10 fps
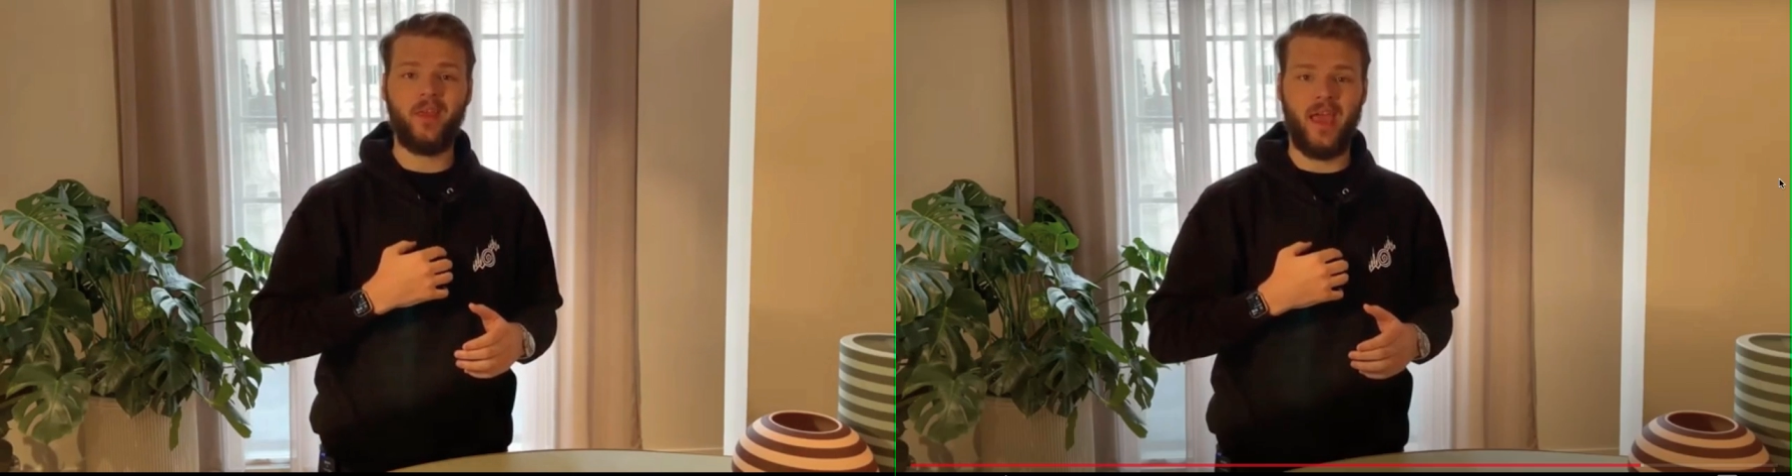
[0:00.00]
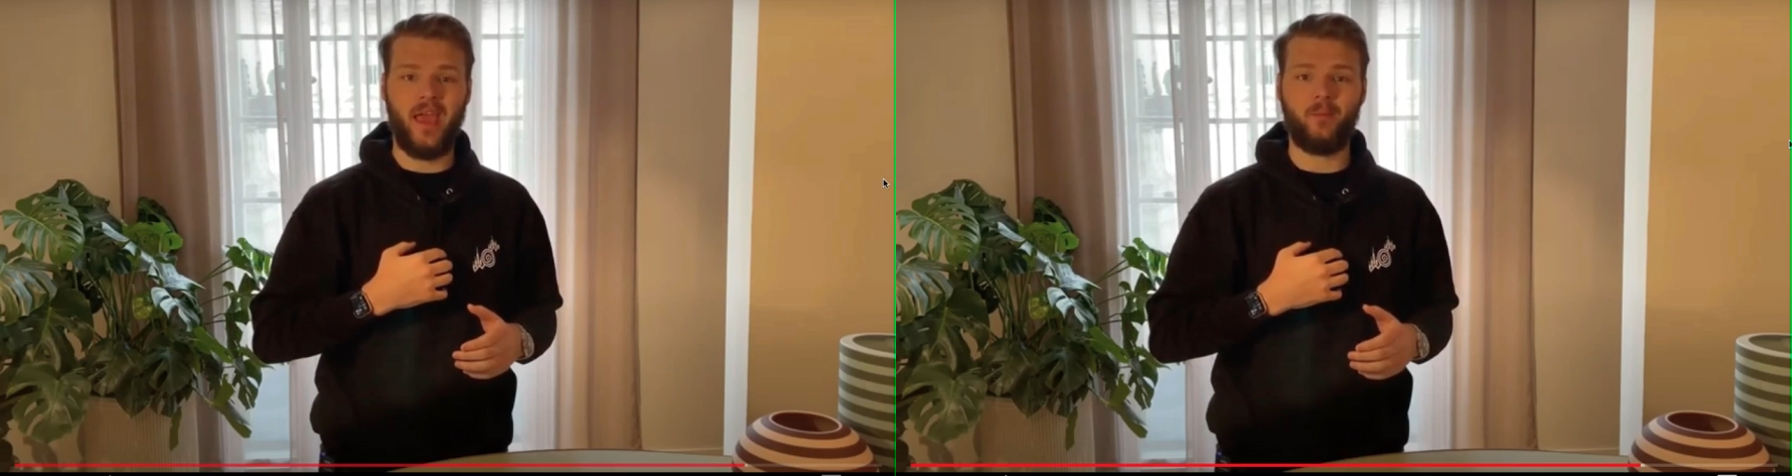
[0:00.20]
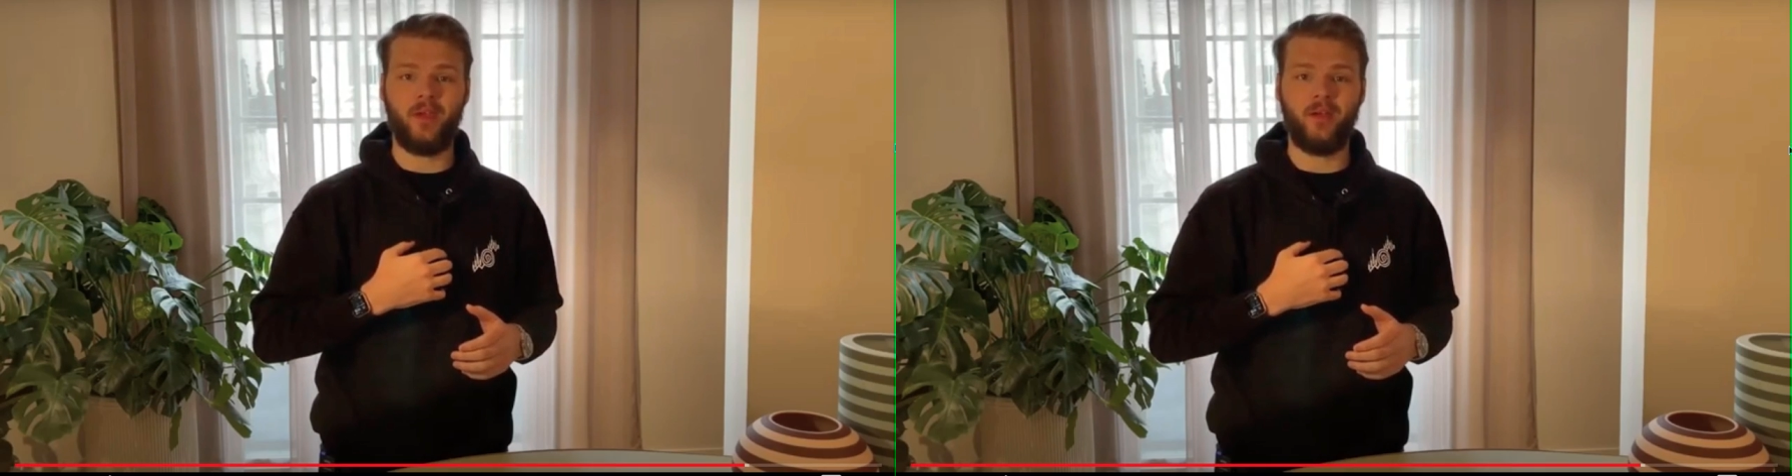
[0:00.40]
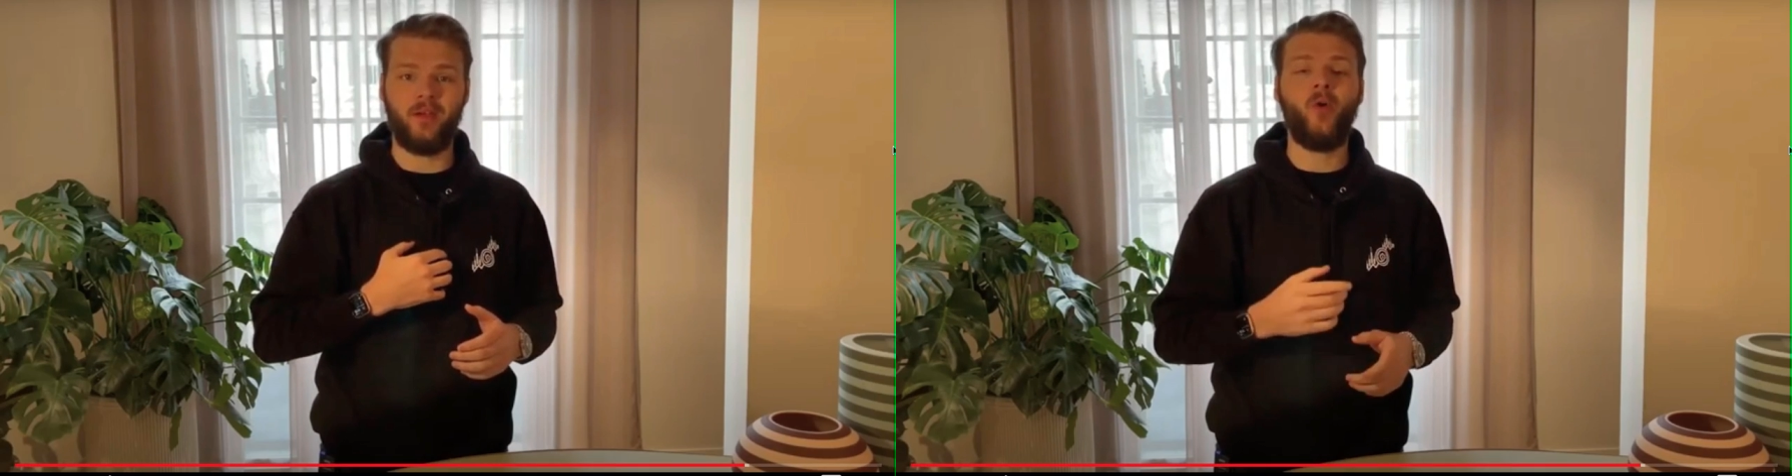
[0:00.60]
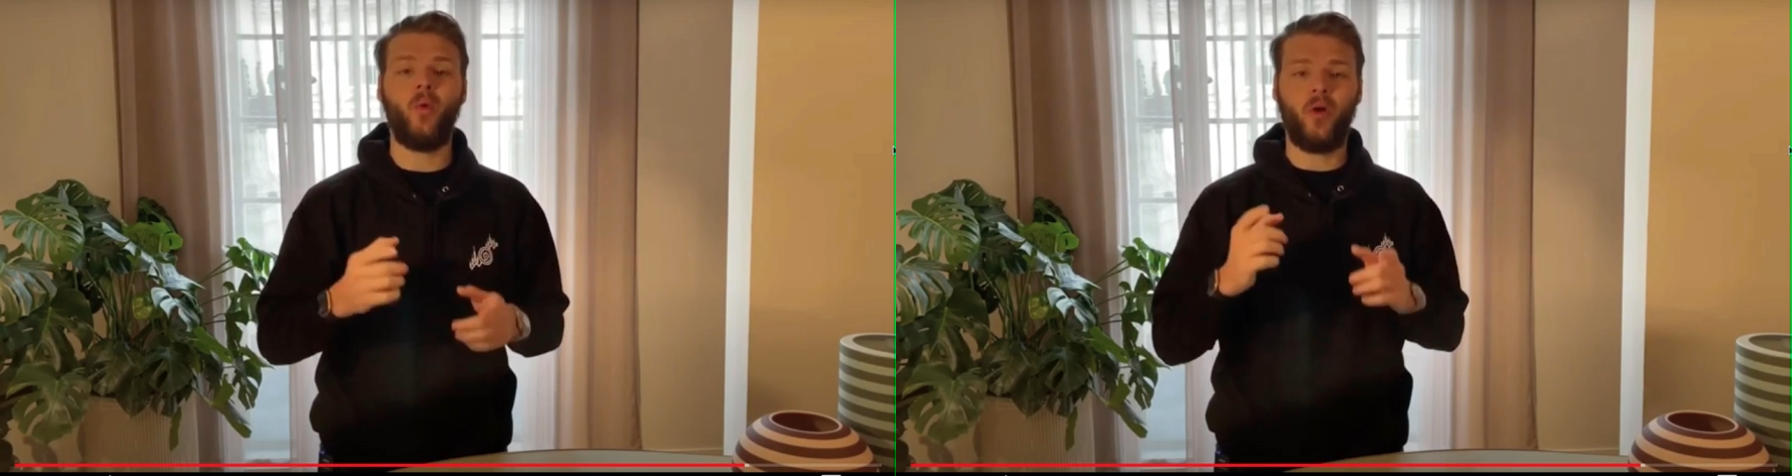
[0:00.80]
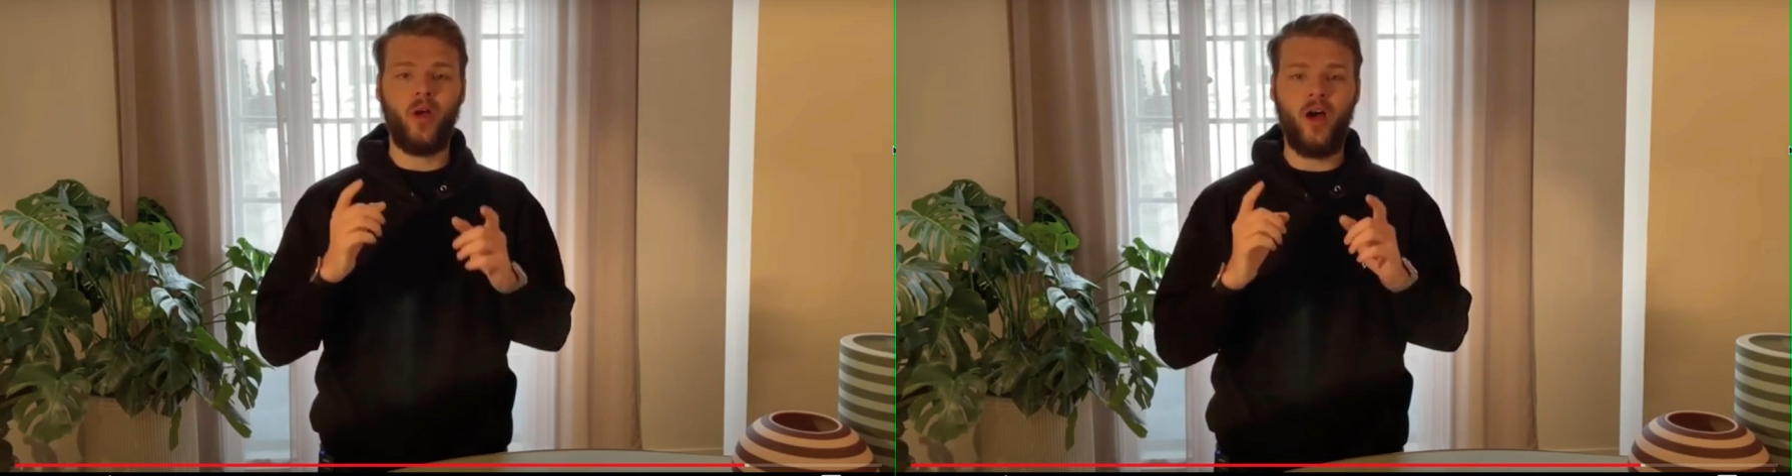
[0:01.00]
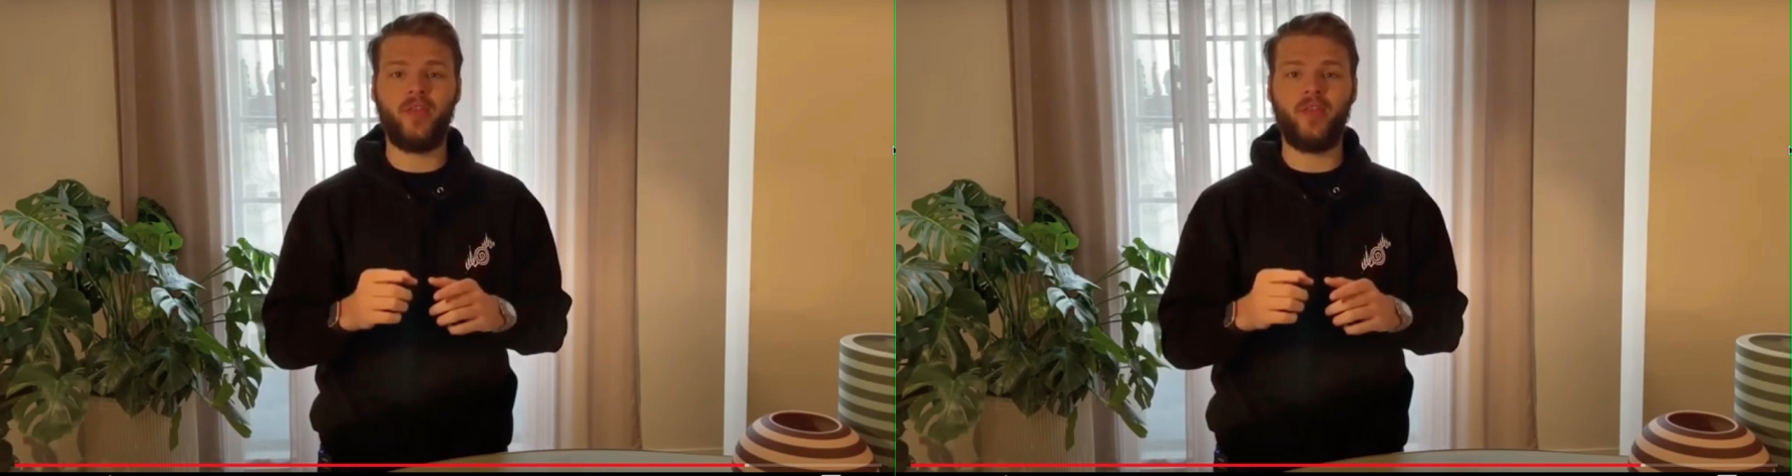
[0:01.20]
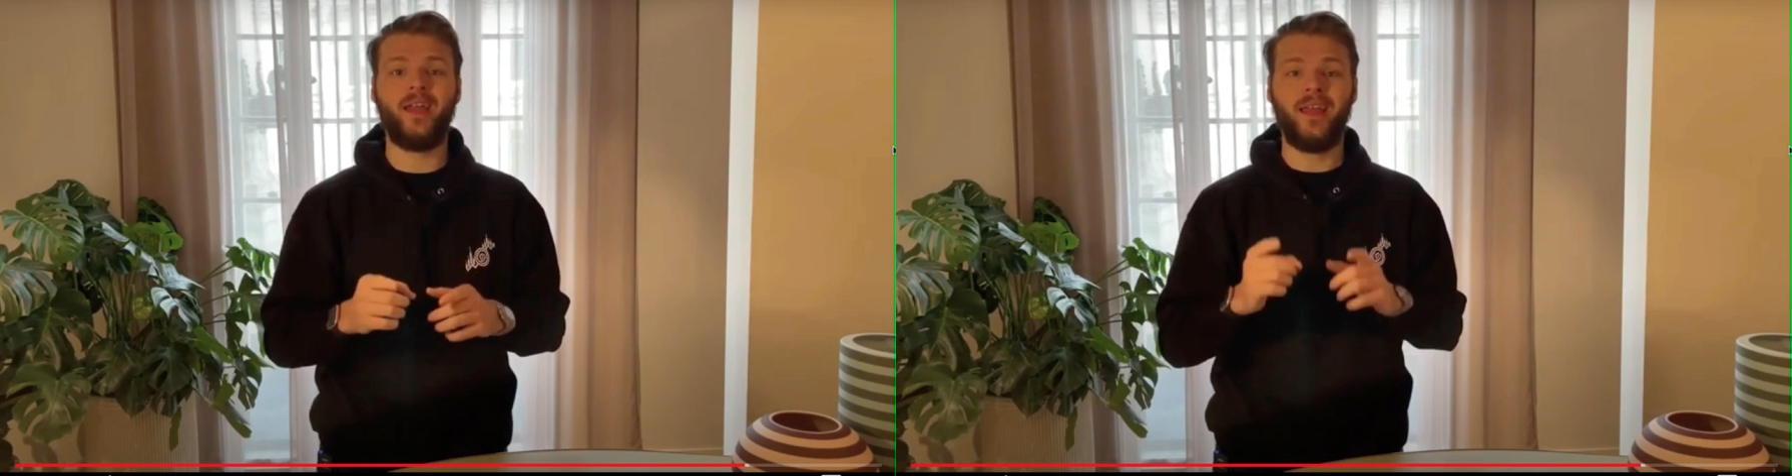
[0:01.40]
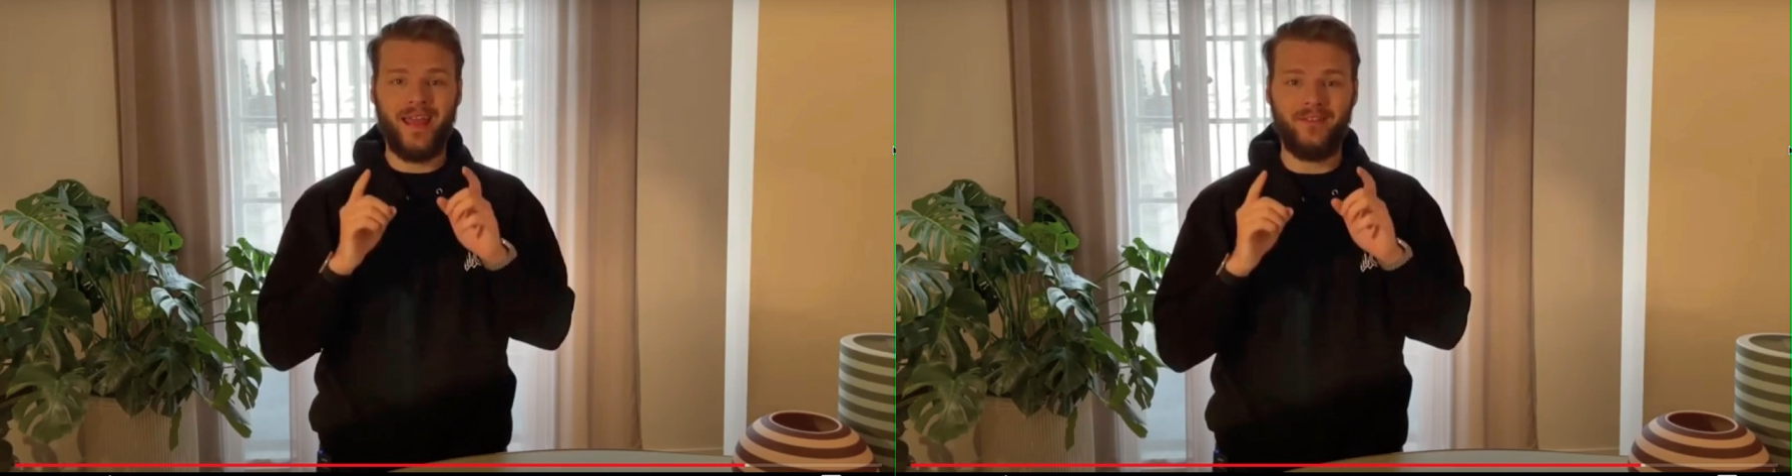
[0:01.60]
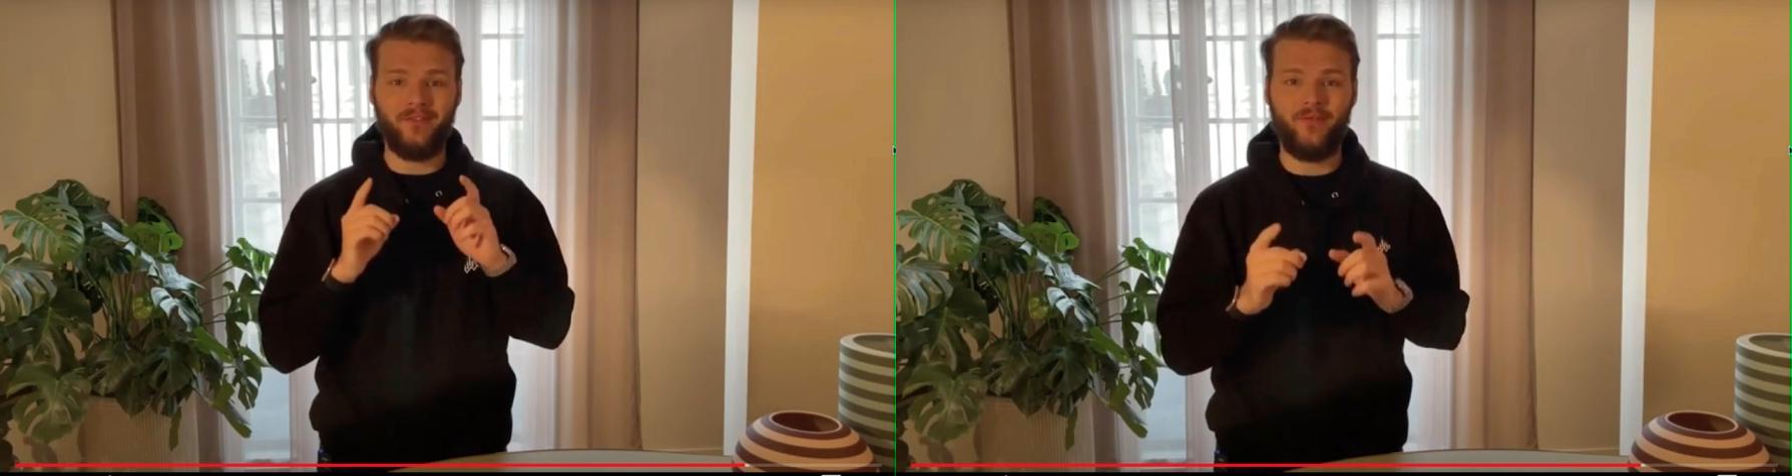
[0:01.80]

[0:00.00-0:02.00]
and show the wallet,